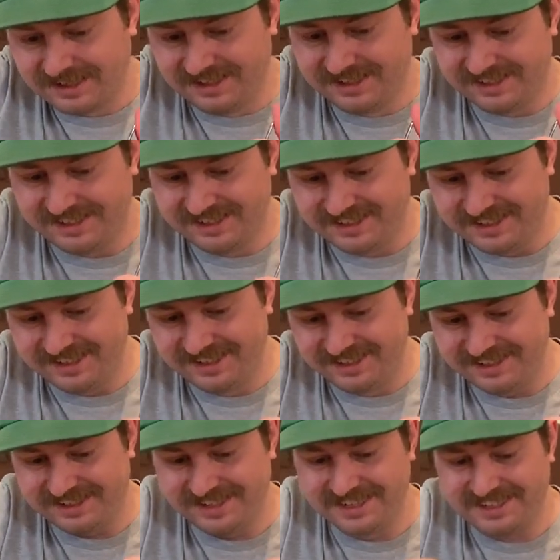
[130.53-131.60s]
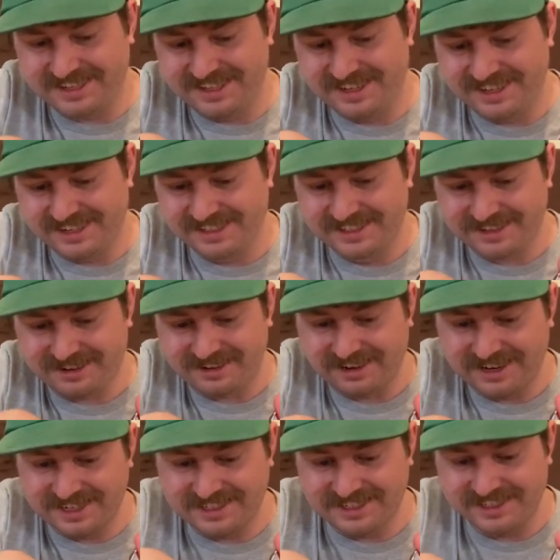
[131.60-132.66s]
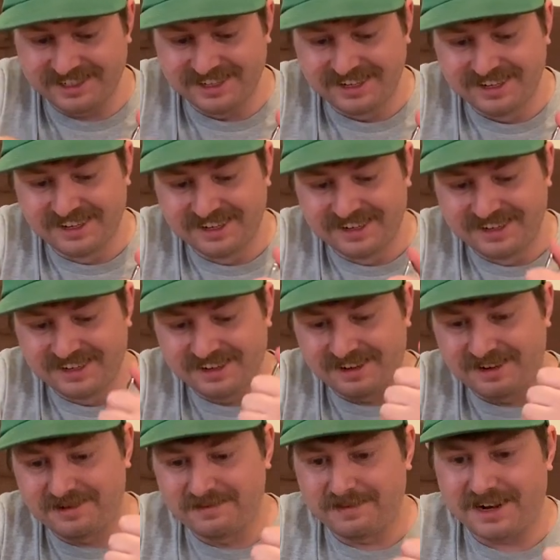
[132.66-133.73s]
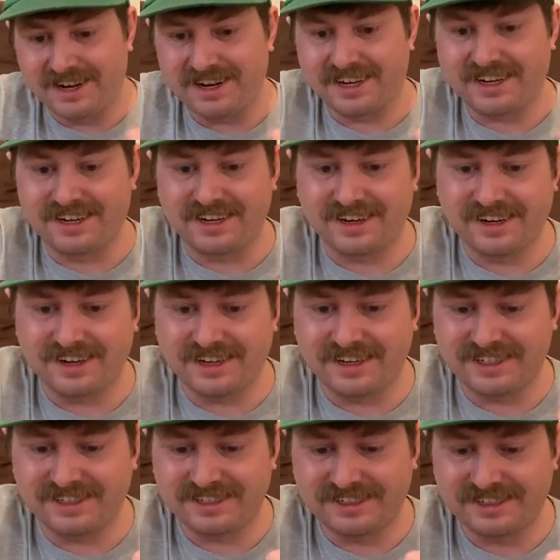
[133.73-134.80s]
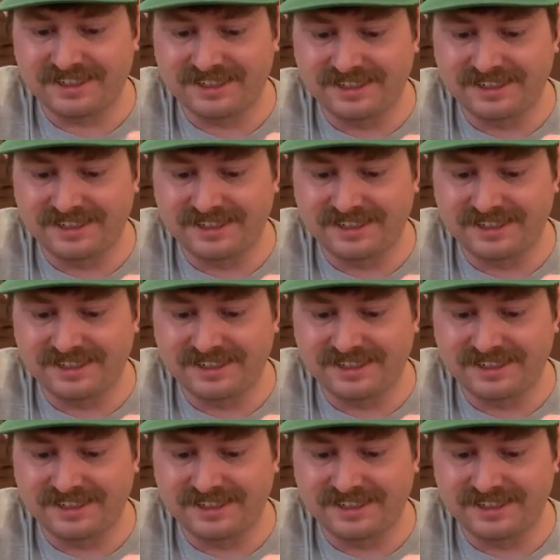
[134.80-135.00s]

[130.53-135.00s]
This thing is crazy. Oh my gosh.